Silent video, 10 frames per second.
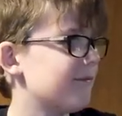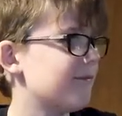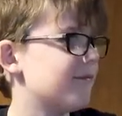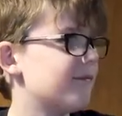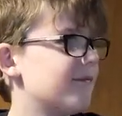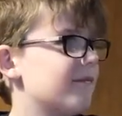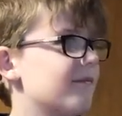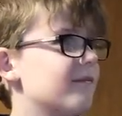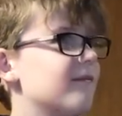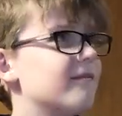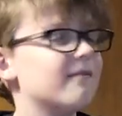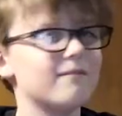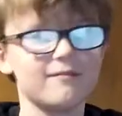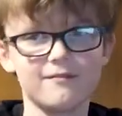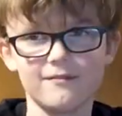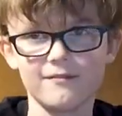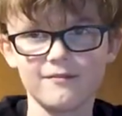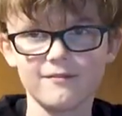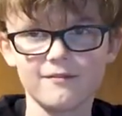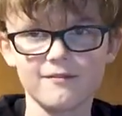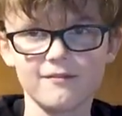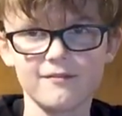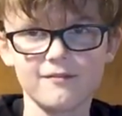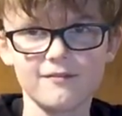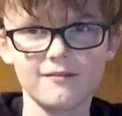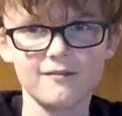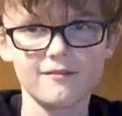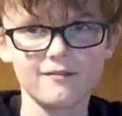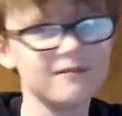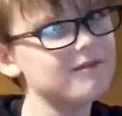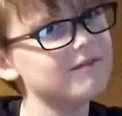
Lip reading: No words are spoken by the person on screen.